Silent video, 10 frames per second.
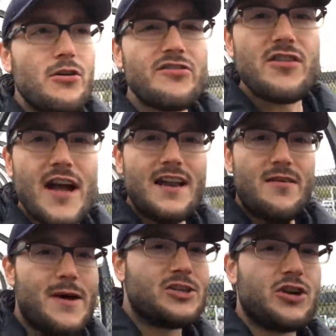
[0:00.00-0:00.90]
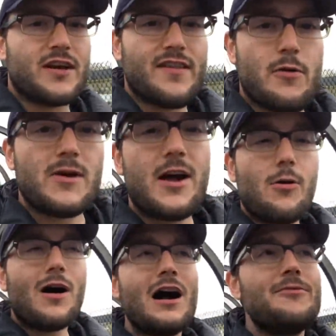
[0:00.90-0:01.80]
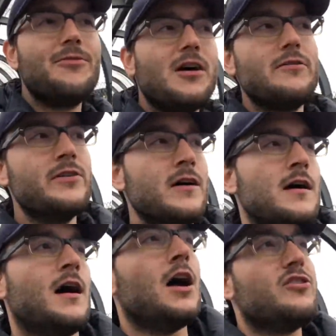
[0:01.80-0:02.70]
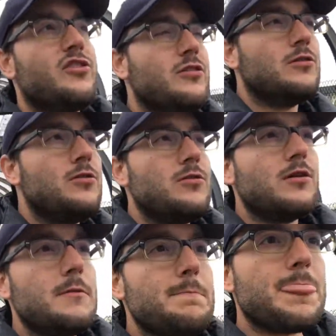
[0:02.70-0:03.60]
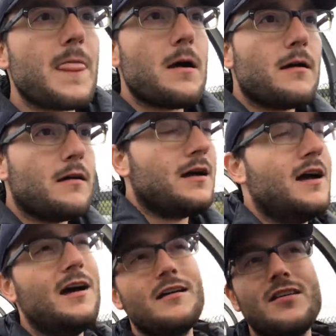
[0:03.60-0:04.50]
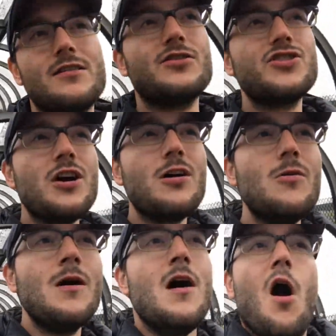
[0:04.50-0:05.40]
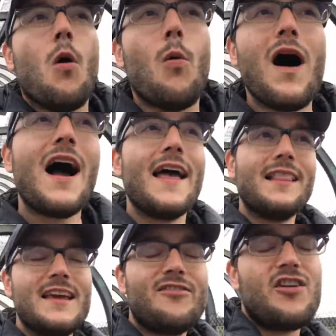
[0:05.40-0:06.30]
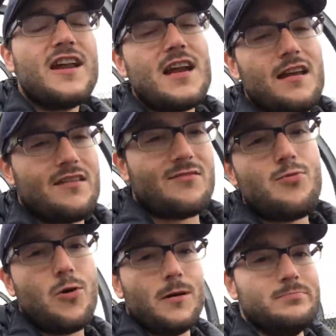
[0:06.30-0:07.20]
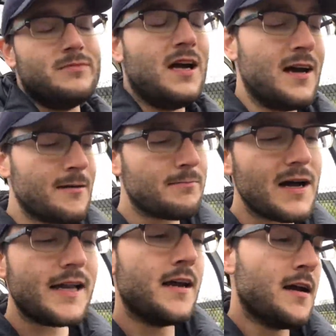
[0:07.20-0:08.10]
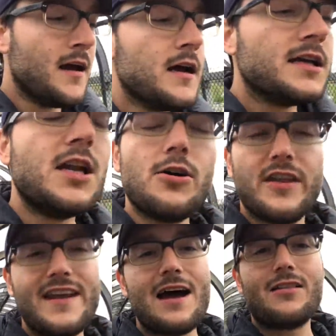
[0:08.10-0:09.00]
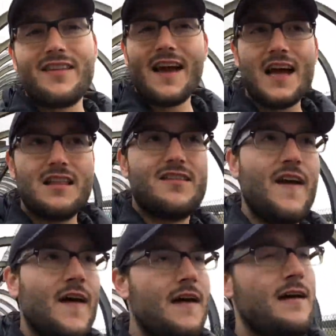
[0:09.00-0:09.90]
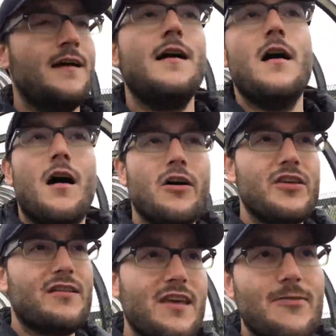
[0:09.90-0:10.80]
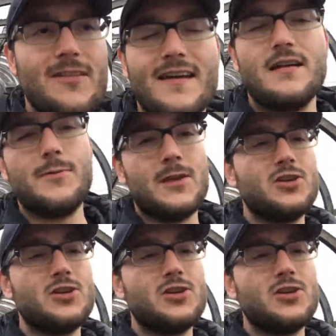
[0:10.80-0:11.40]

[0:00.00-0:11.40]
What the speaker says: those are kind of the metrics that we go off of to show why leafleting is important. But, you know, the downsides, all these leaflets end up in the